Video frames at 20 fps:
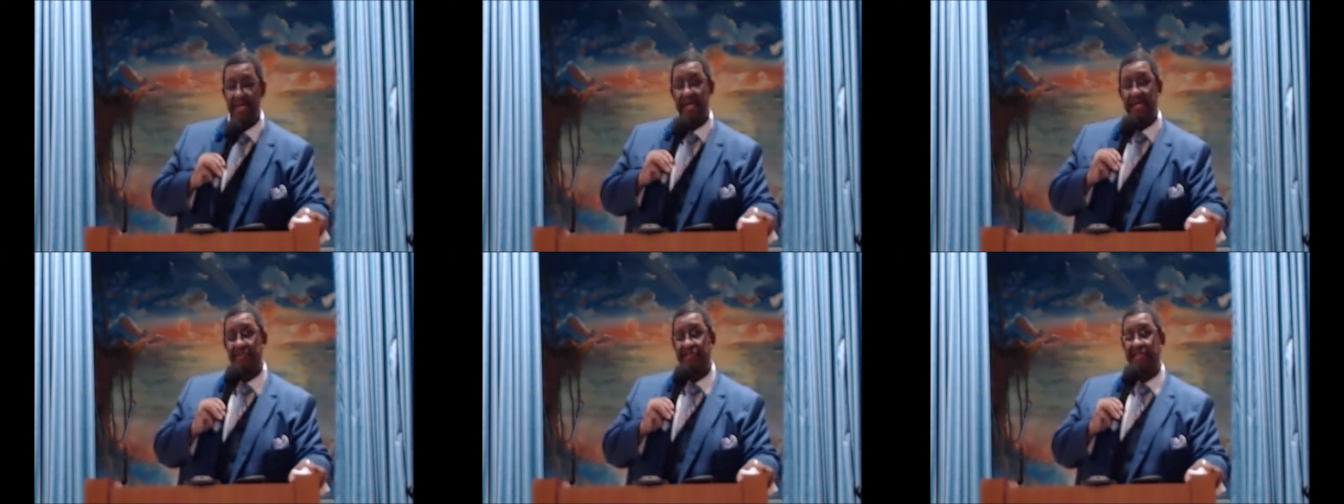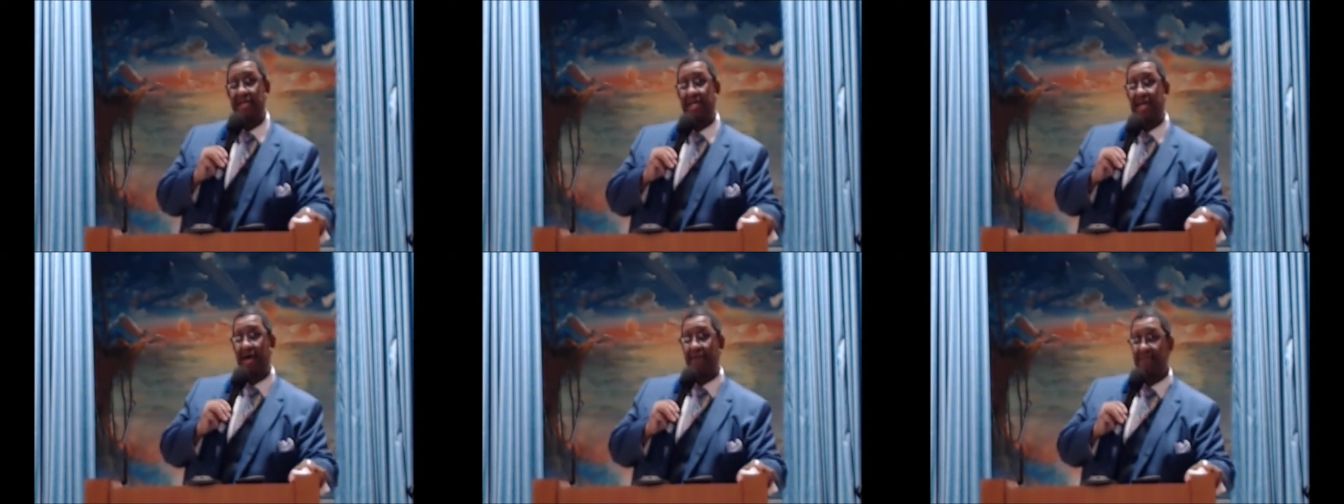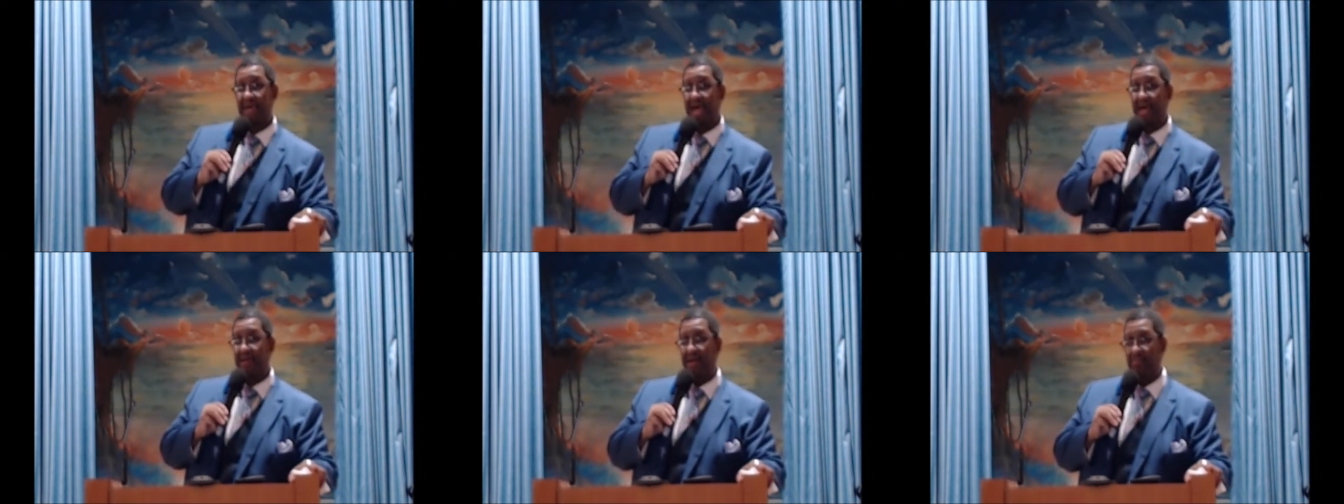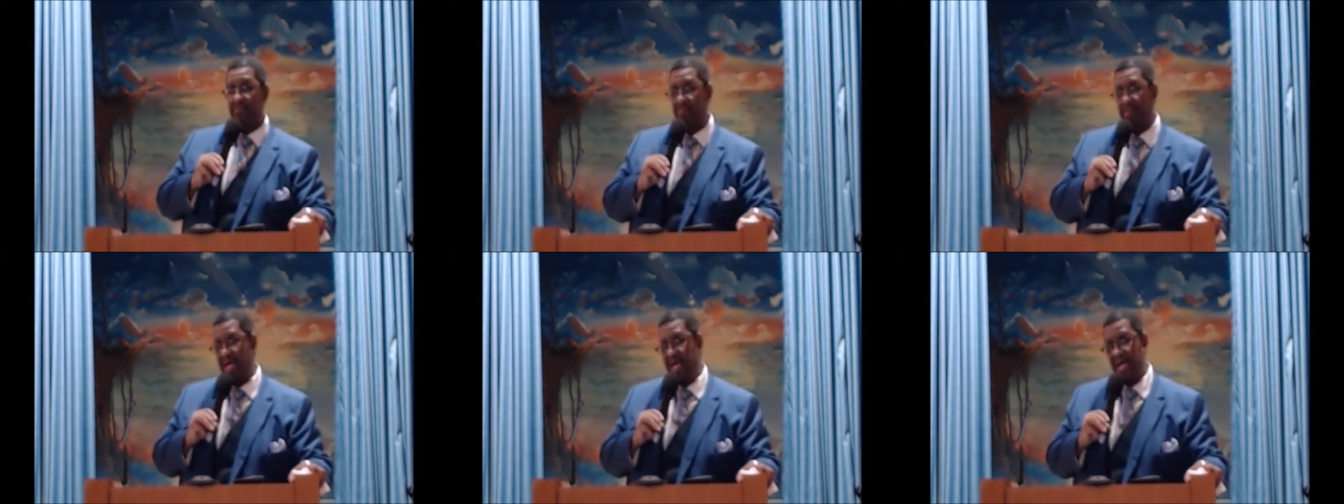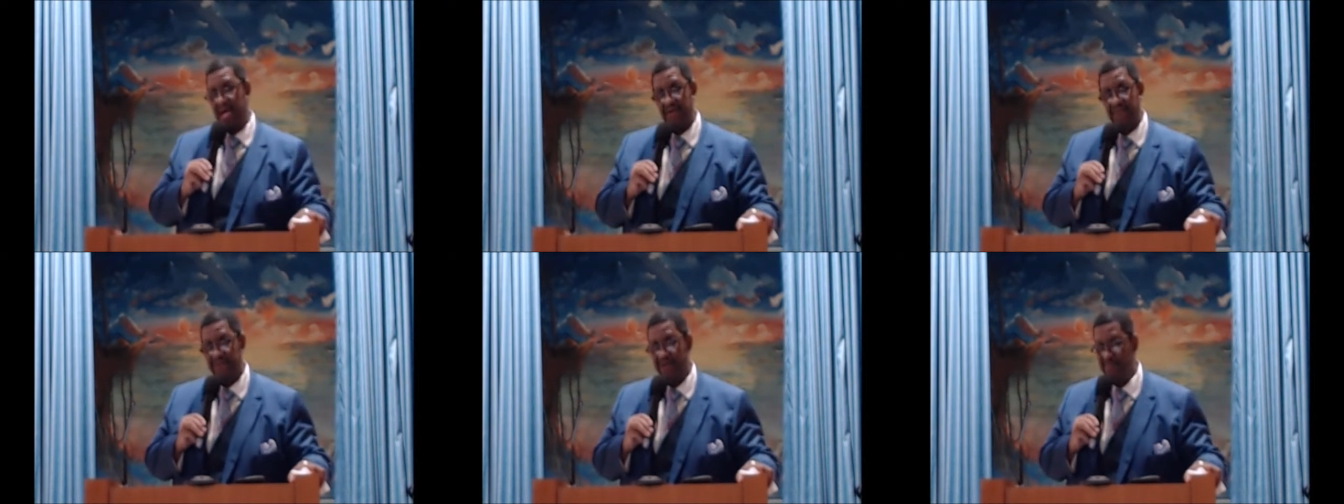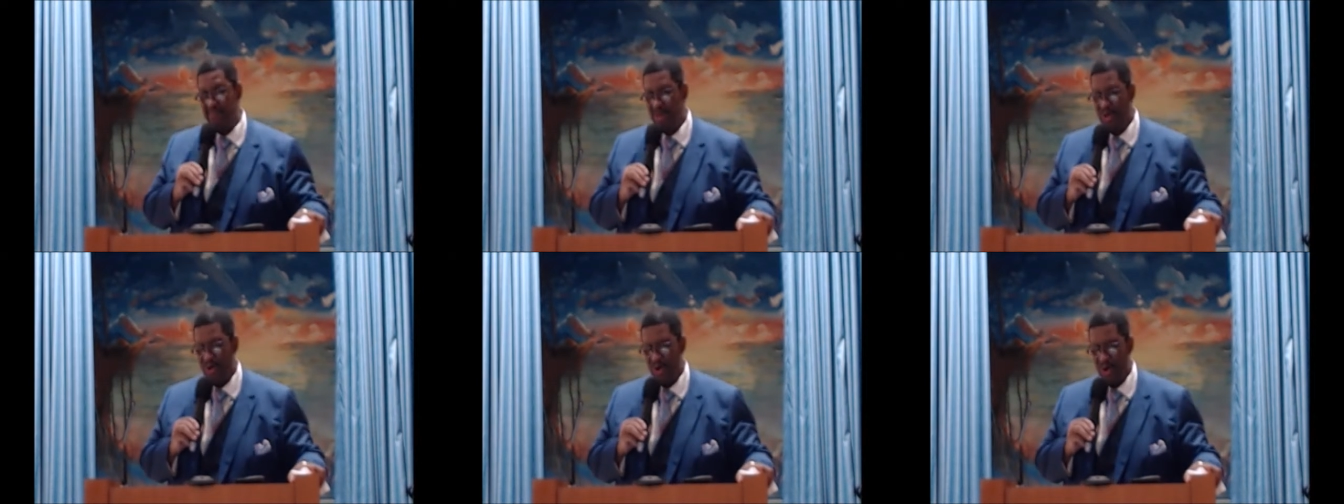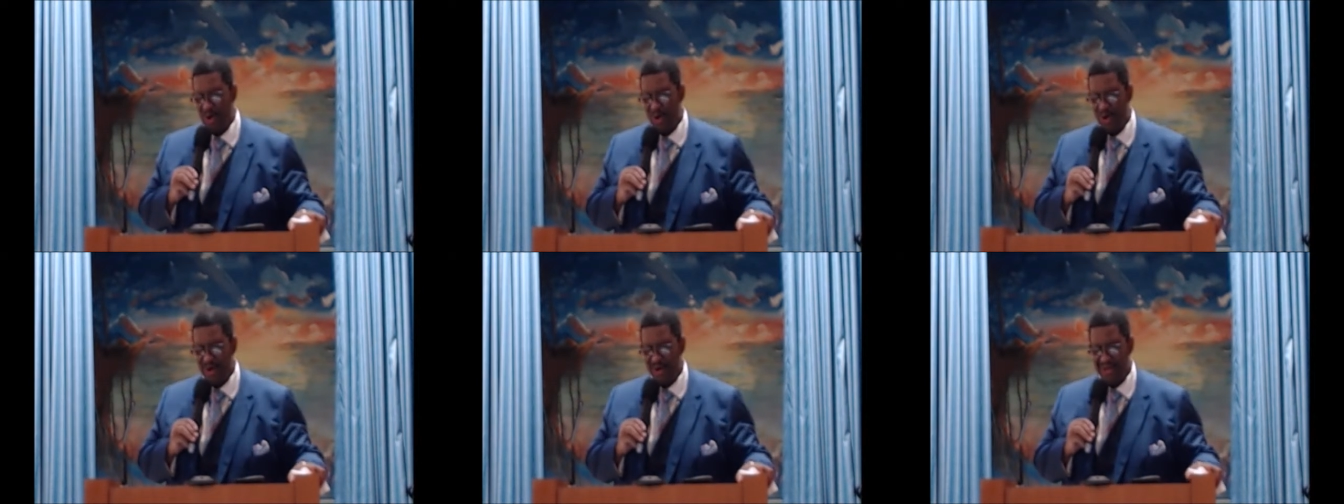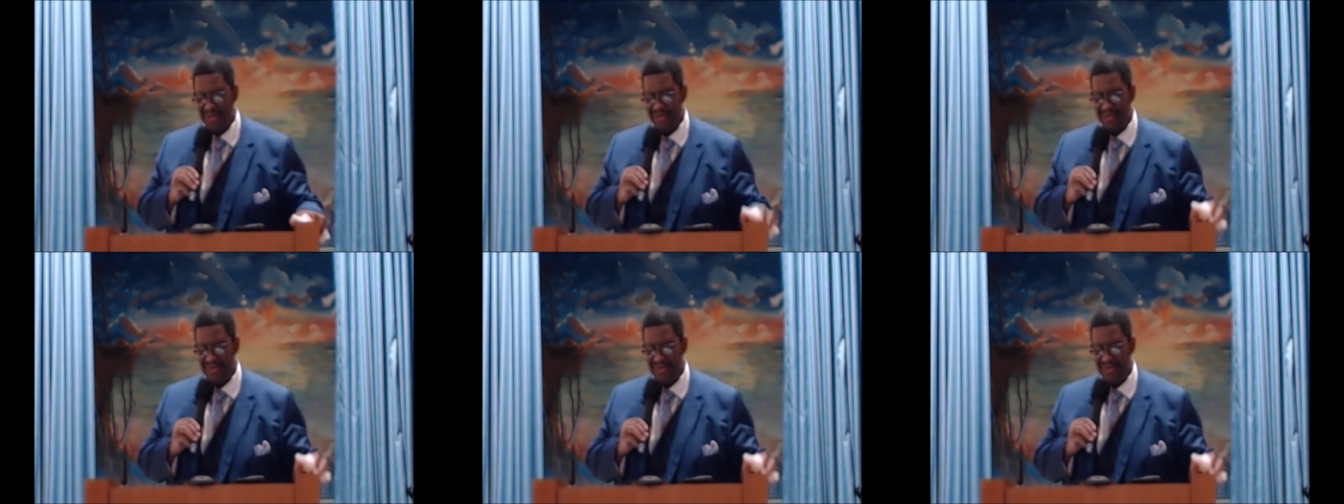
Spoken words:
and said, I've gotten a man from the Lord.